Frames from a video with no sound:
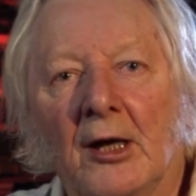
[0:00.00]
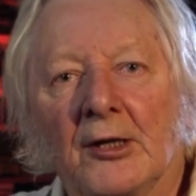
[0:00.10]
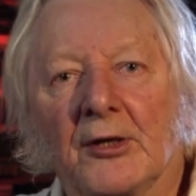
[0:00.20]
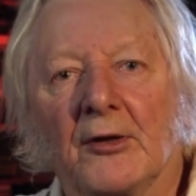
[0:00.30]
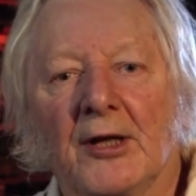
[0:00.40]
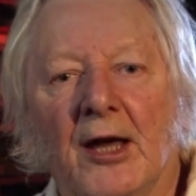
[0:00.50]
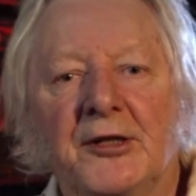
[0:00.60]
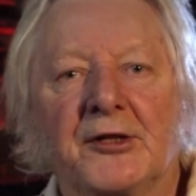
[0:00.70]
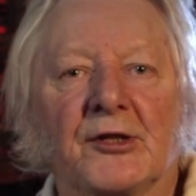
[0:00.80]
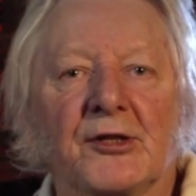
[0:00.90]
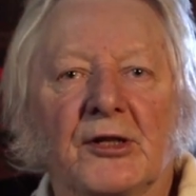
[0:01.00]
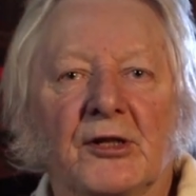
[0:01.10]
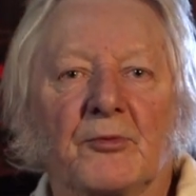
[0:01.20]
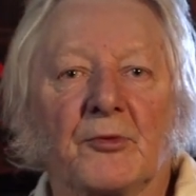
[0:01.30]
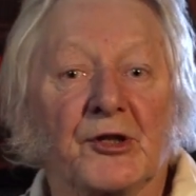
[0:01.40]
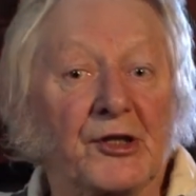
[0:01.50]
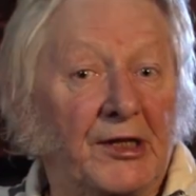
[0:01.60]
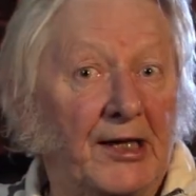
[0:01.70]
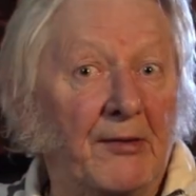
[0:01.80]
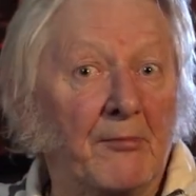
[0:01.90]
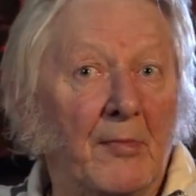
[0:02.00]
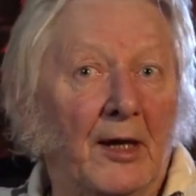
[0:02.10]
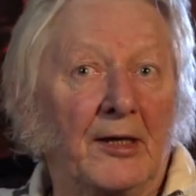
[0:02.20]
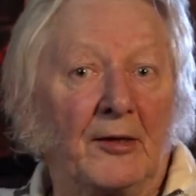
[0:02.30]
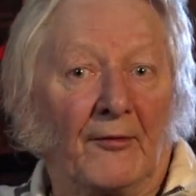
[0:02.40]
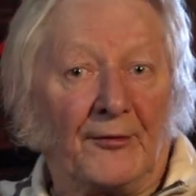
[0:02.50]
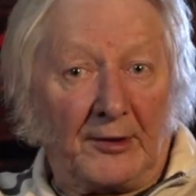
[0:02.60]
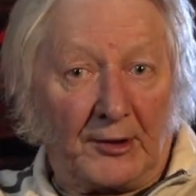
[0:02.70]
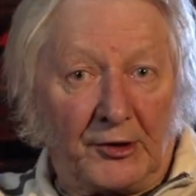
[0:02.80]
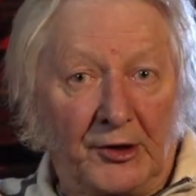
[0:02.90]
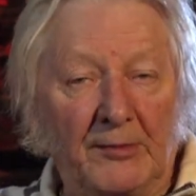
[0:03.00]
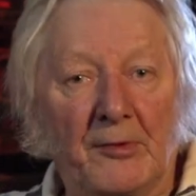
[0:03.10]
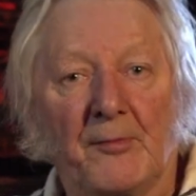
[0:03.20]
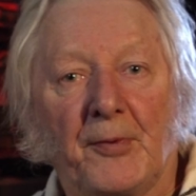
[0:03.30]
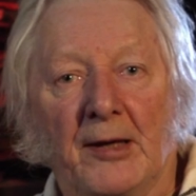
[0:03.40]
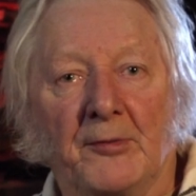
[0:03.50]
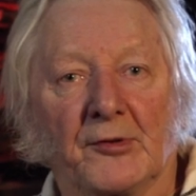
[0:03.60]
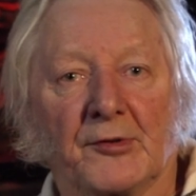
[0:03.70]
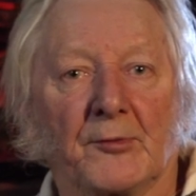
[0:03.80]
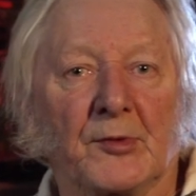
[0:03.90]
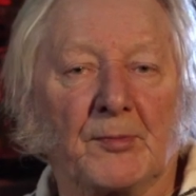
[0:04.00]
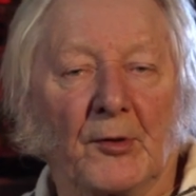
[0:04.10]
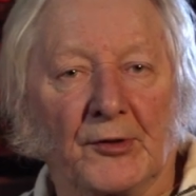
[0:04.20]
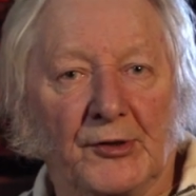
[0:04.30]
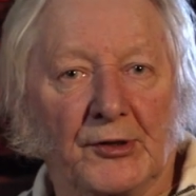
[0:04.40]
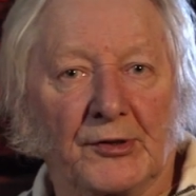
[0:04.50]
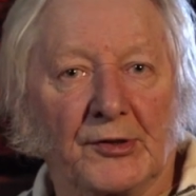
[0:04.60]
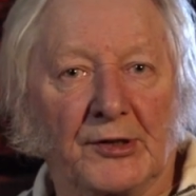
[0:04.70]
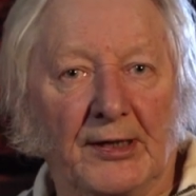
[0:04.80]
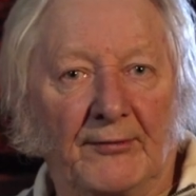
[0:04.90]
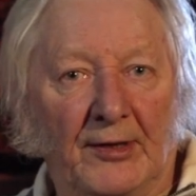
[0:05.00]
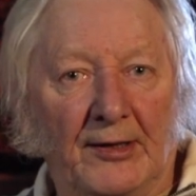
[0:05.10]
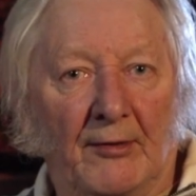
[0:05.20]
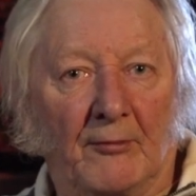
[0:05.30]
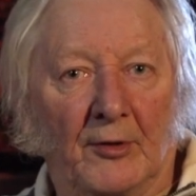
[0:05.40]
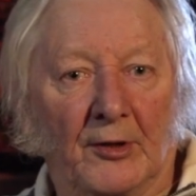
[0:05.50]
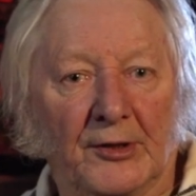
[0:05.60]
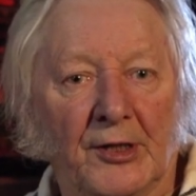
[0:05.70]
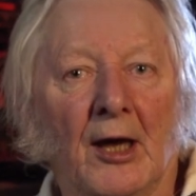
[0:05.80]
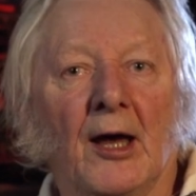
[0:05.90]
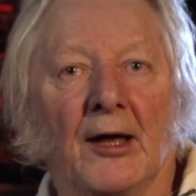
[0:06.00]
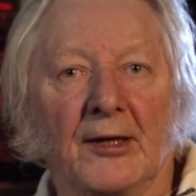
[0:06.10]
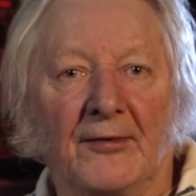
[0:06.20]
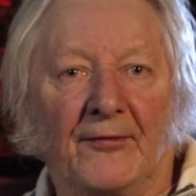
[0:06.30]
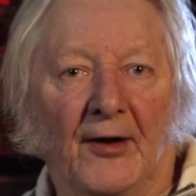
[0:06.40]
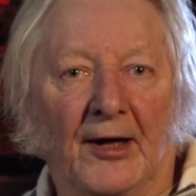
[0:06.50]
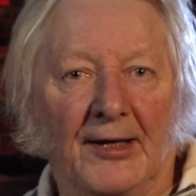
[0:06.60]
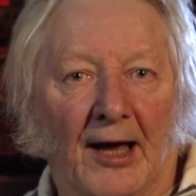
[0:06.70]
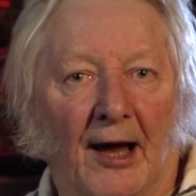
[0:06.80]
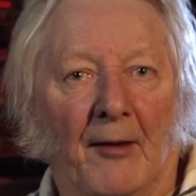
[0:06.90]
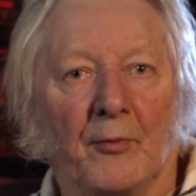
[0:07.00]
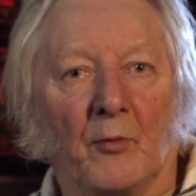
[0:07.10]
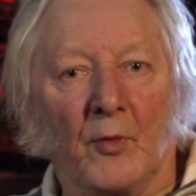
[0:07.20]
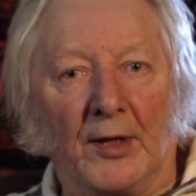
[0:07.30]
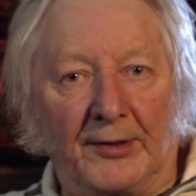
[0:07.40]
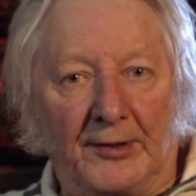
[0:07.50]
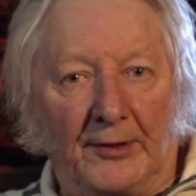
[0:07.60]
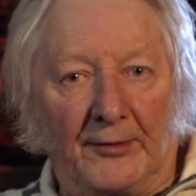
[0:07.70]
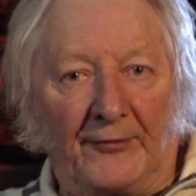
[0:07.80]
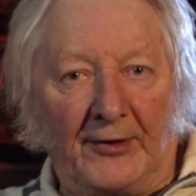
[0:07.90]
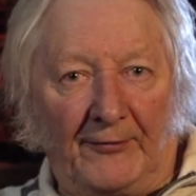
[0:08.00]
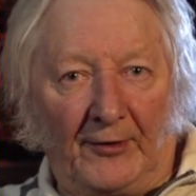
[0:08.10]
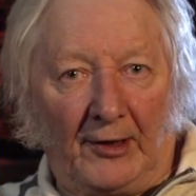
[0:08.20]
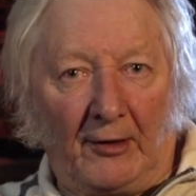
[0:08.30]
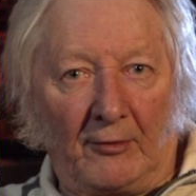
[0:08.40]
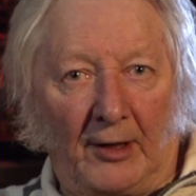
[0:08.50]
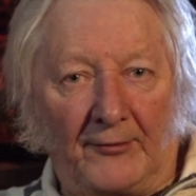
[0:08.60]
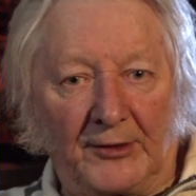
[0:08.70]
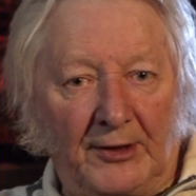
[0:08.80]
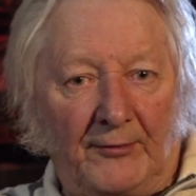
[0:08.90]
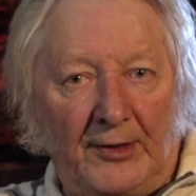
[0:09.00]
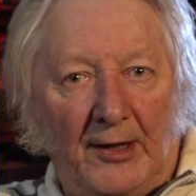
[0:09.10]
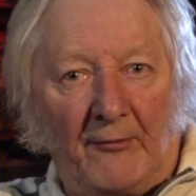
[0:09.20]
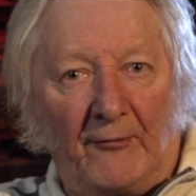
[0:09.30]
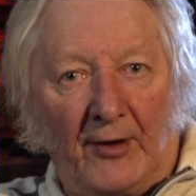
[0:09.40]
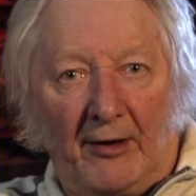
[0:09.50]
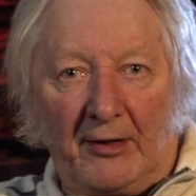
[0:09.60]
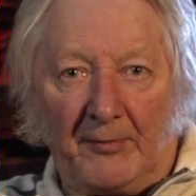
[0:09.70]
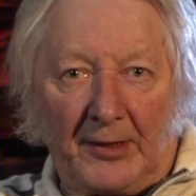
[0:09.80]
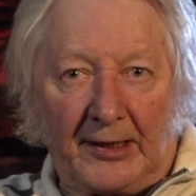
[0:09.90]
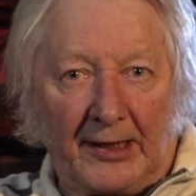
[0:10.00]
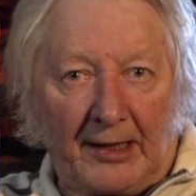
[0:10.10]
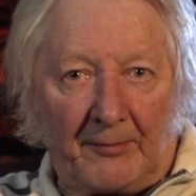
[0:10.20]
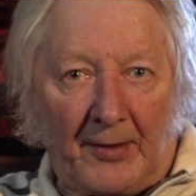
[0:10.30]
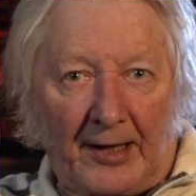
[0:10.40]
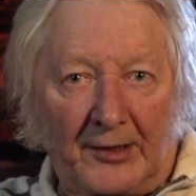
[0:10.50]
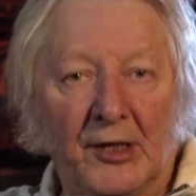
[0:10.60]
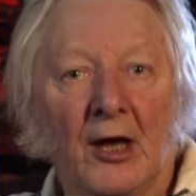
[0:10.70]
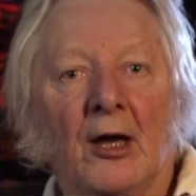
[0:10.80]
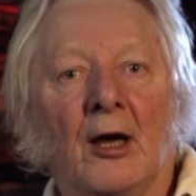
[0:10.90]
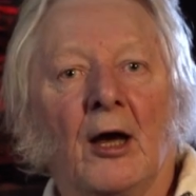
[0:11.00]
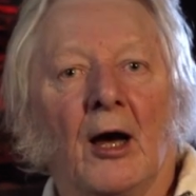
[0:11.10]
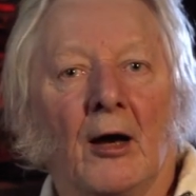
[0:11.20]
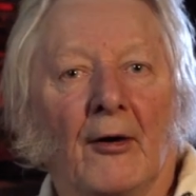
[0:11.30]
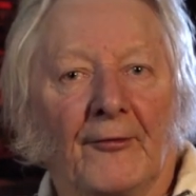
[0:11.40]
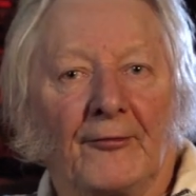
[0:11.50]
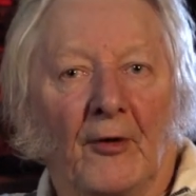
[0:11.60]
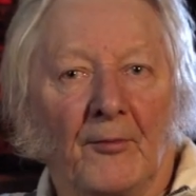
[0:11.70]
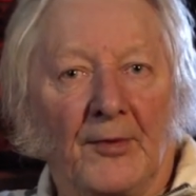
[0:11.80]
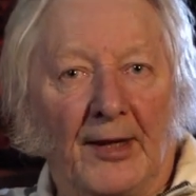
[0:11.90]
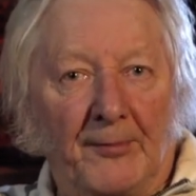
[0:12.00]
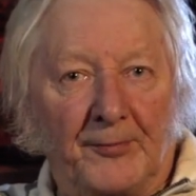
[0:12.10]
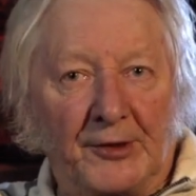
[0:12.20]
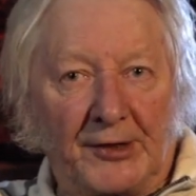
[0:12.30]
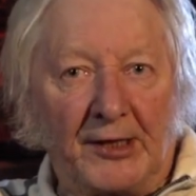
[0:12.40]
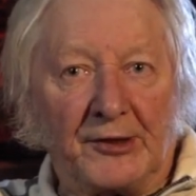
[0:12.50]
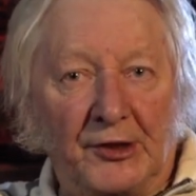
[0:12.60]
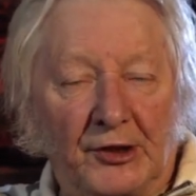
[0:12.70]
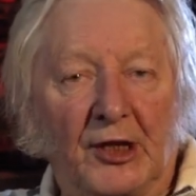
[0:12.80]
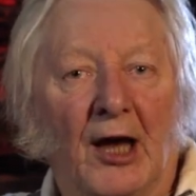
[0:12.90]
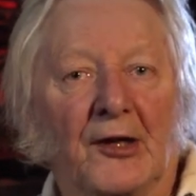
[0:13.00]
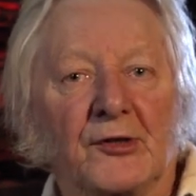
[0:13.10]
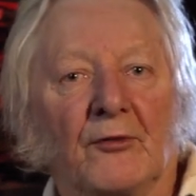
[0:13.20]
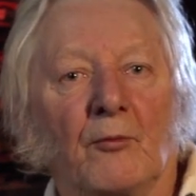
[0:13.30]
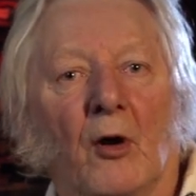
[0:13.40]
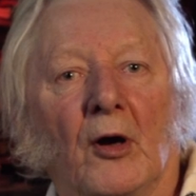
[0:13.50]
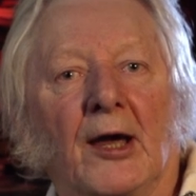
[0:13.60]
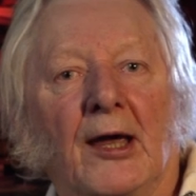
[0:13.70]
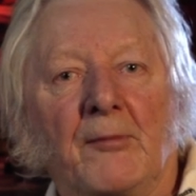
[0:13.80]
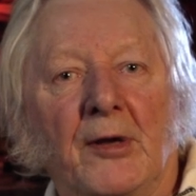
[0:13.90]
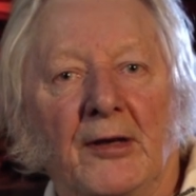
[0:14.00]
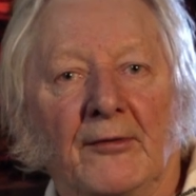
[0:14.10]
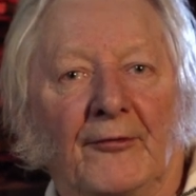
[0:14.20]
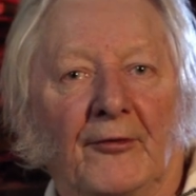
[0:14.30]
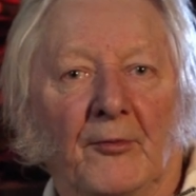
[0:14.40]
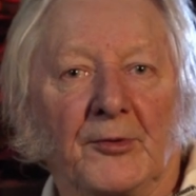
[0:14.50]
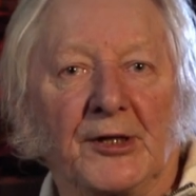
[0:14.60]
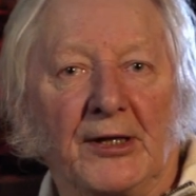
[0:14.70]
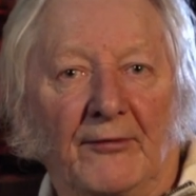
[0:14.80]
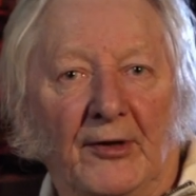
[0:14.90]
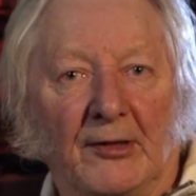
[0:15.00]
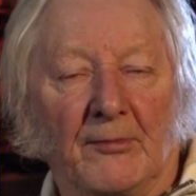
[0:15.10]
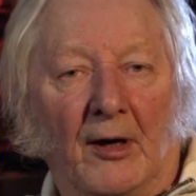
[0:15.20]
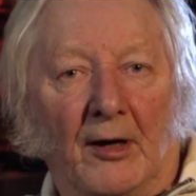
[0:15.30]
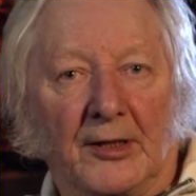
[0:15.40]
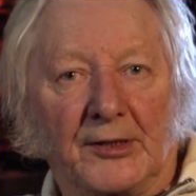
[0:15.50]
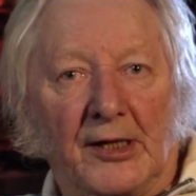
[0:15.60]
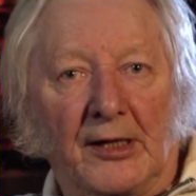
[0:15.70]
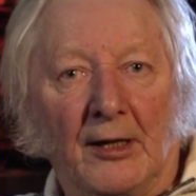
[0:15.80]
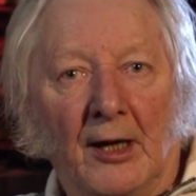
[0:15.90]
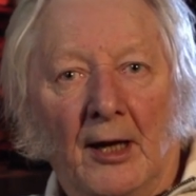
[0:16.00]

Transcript: So the agencies would skim money off the legitimate payments from sponsors and TV networks and divide it up with the FIFA lowlifes, giving them very big kickbacks from their percentage cuts of what came in from TV and marketing.